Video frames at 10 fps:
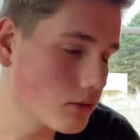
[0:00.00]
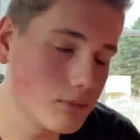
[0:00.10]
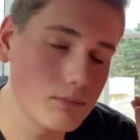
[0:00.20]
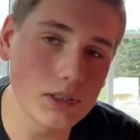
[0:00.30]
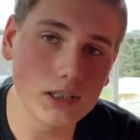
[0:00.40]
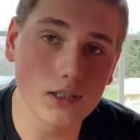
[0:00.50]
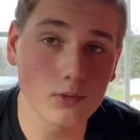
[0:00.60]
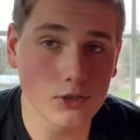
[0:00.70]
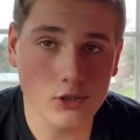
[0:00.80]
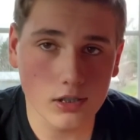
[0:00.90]
because we
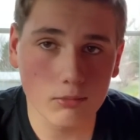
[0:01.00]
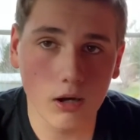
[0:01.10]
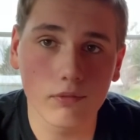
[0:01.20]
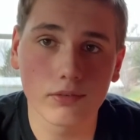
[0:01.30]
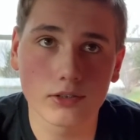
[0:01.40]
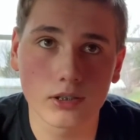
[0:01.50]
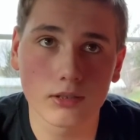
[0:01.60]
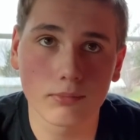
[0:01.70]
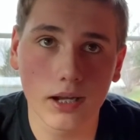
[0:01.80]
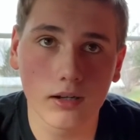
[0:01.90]
shut them off and turn
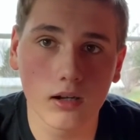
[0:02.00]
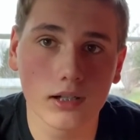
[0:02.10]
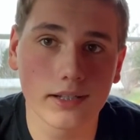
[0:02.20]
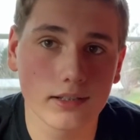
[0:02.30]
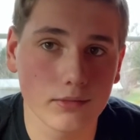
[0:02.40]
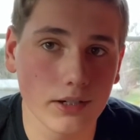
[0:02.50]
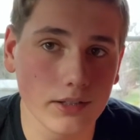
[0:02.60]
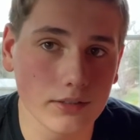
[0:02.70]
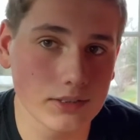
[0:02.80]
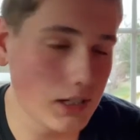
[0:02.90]
them back on at a
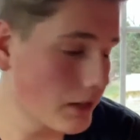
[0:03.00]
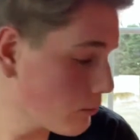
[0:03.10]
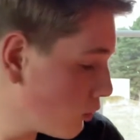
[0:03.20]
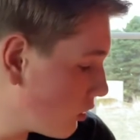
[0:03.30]
regular time,